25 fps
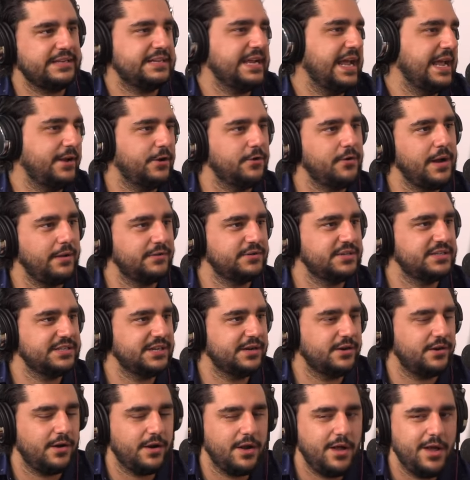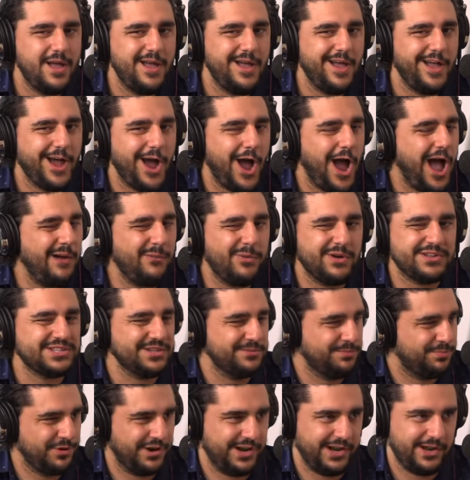take her out to dinner." I
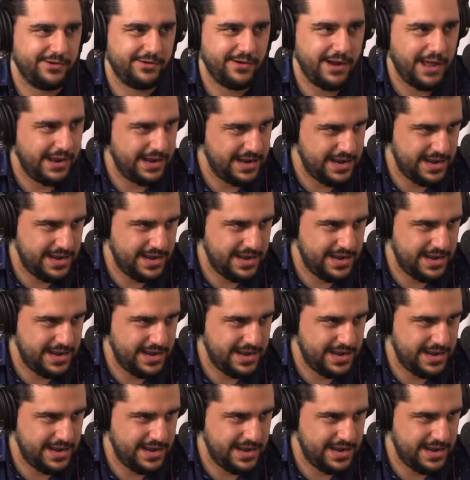wasn't bringing her out